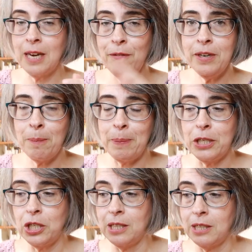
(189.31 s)
David
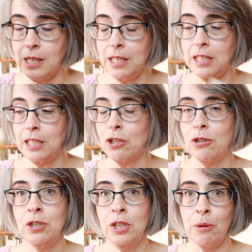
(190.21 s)
Kopesh is a
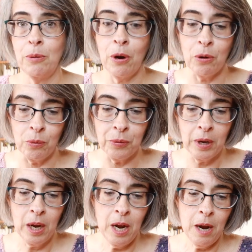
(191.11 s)
62-year-old
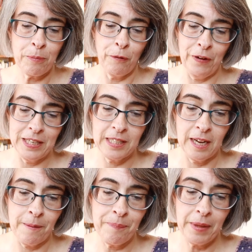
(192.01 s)

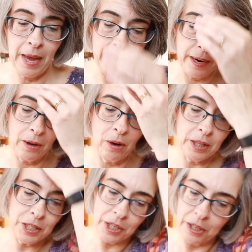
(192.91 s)
professor at a
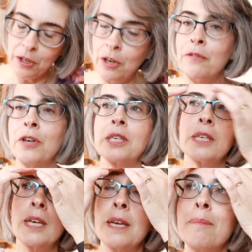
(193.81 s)
college, at a
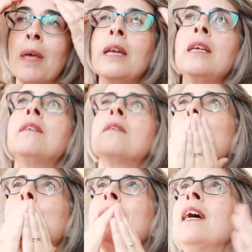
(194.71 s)
university, and is
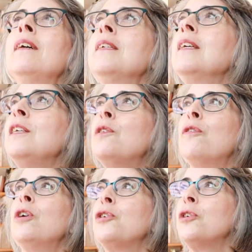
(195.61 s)
recounting his
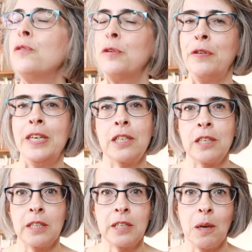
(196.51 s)
version of events
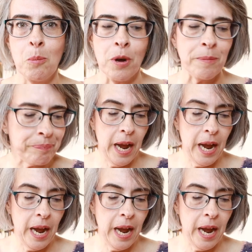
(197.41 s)
to someone.